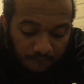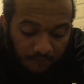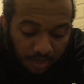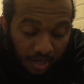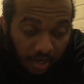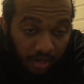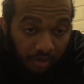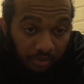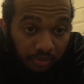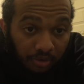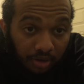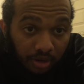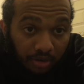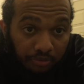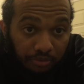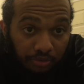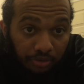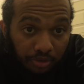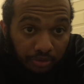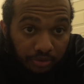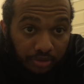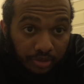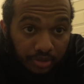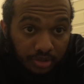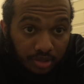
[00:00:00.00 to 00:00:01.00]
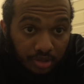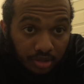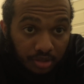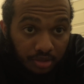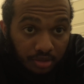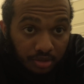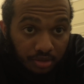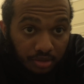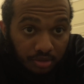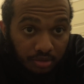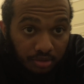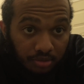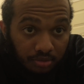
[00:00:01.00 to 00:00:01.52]
I grind for a reason.
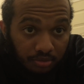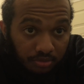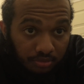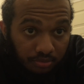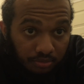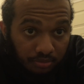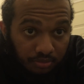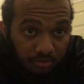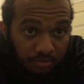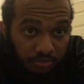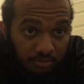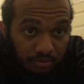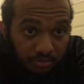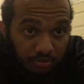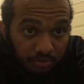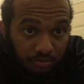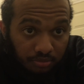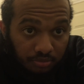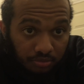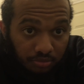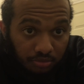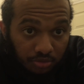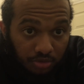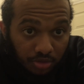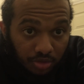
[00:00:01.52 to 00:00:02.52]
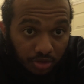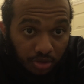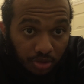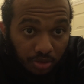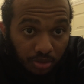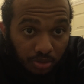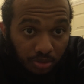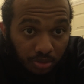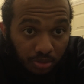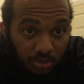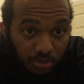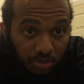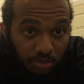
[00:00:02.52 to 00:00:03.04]
So,
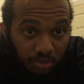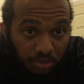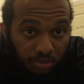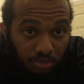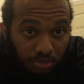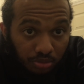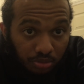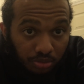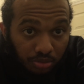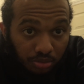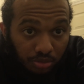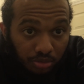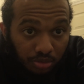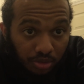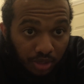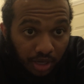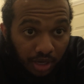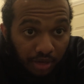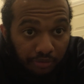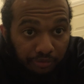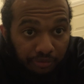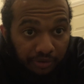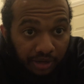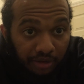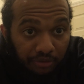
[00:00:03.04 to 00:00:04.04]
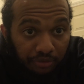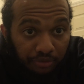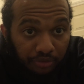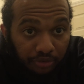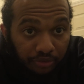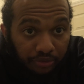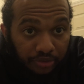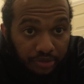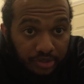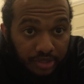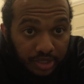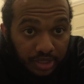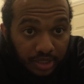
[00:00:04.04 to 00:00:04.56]
I fight for a
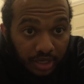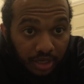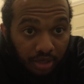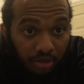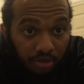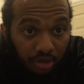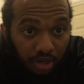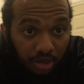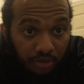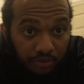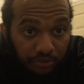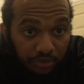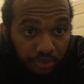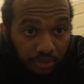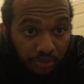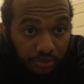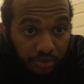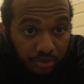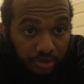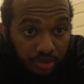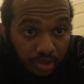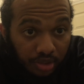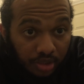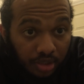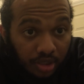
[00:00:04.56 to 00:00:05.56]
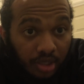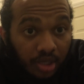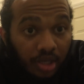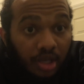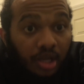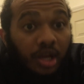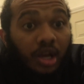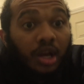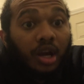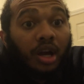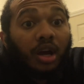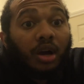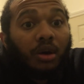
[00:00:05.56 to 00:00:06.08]
reason, I grind for a reason.
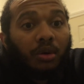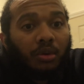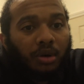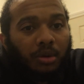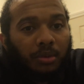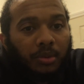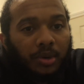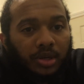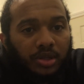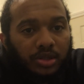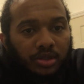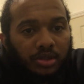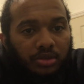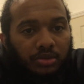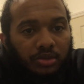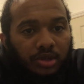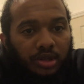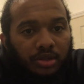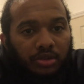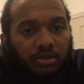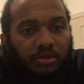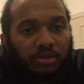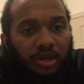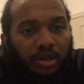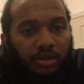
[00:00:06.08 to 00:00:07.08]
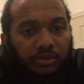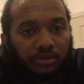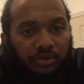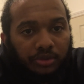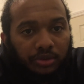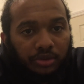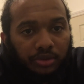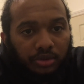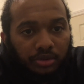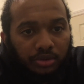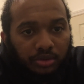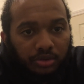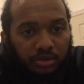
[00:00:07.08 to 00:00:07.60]
What about you? What are you grind for?